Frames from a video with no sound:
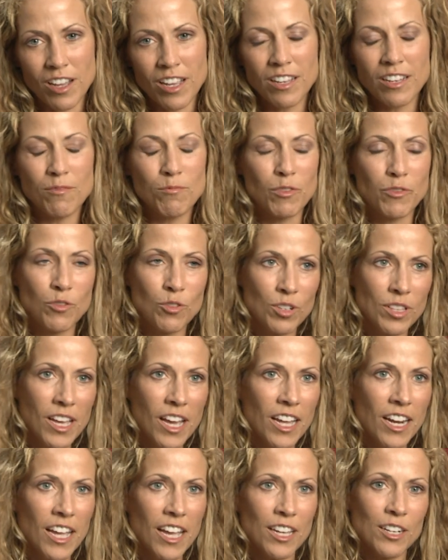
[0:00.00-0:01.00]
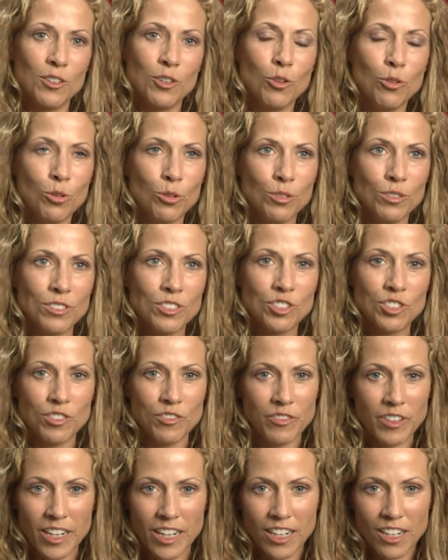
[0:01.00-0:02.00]
I, before that I had an old
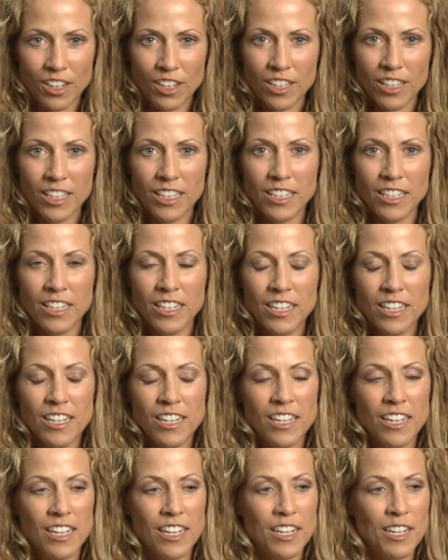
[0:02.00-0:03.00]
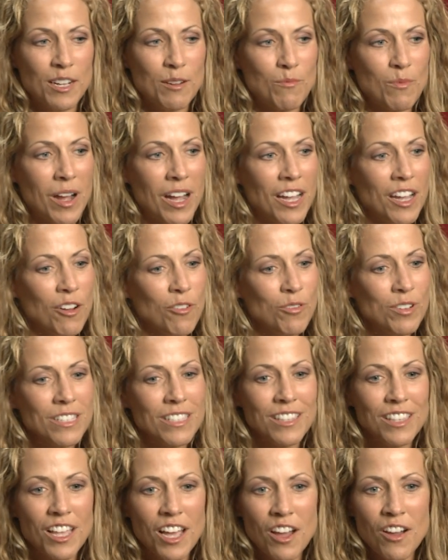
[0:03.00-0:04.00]
Chevelle, and um, I
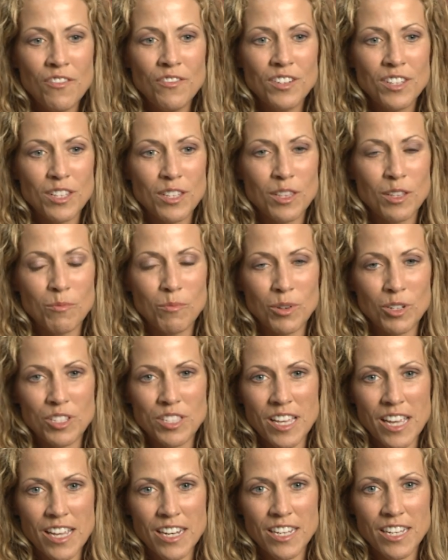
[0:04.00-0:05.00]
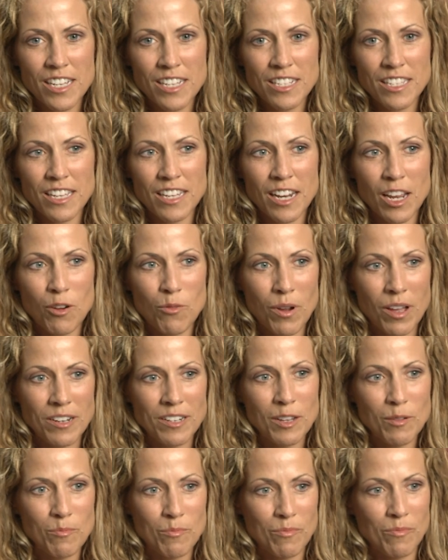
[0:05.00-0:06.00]
always loved the Mercedes, and I
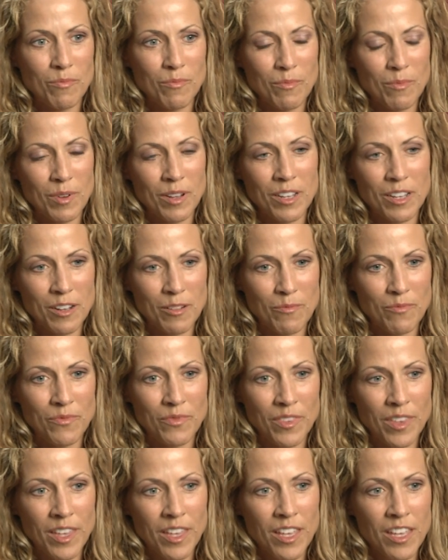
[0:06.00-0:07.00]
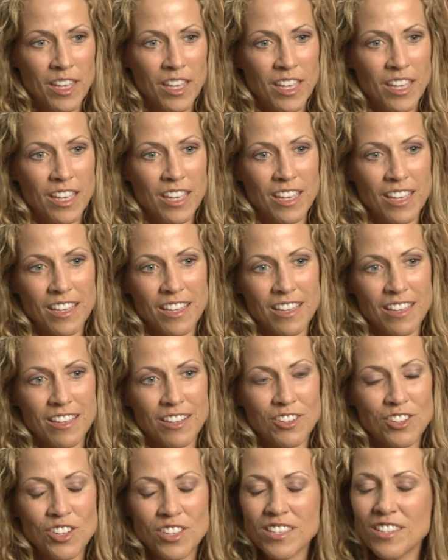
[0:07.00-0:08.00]
wound up um, Uh,
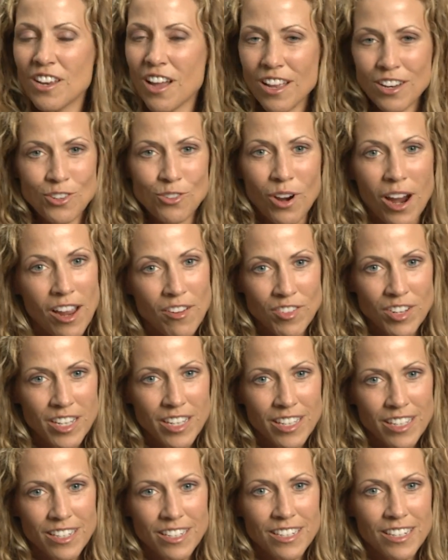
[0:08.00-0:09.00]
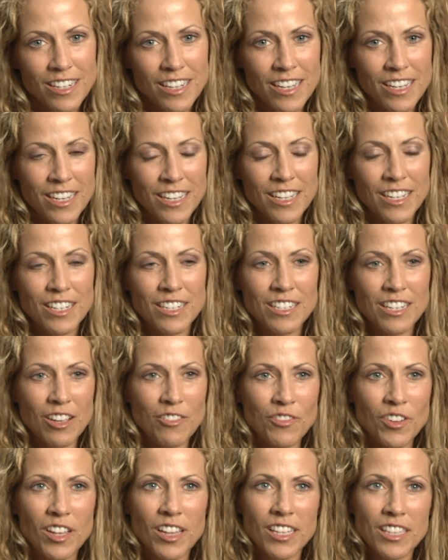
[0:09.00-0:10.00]
just not driving it, and
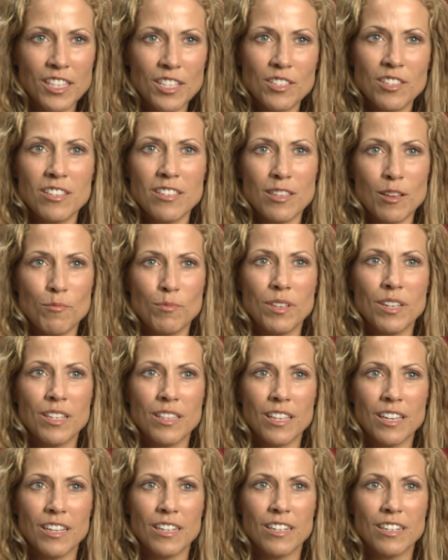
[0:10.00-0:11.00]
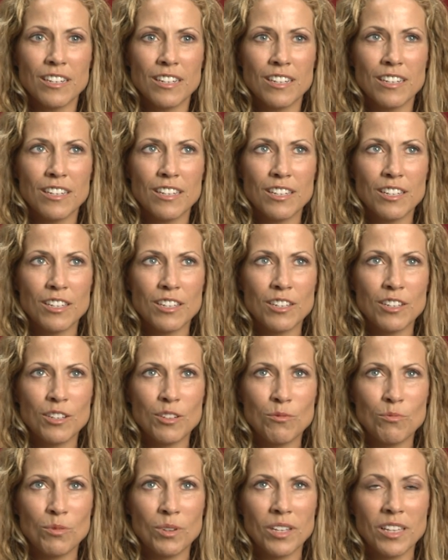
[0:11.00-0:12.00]
I felt like this is something that
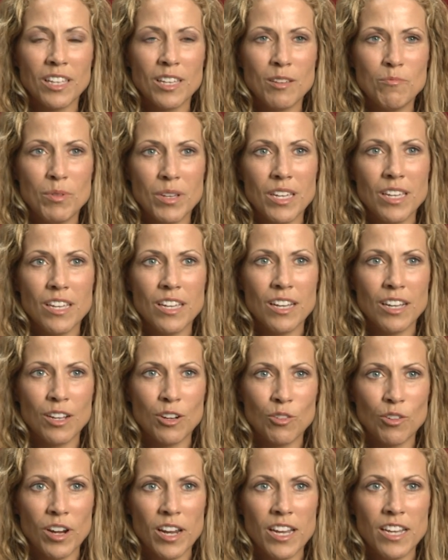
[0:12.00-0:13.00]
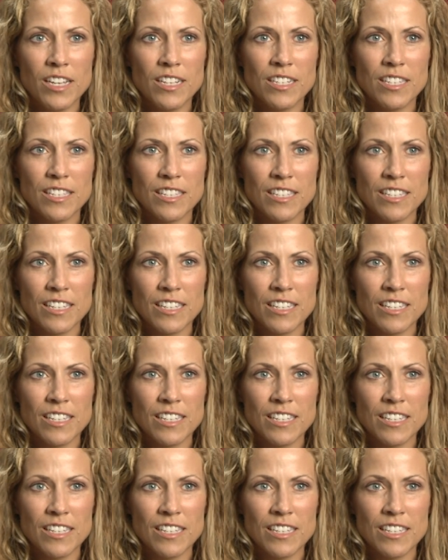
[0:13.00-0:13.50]
could really be a great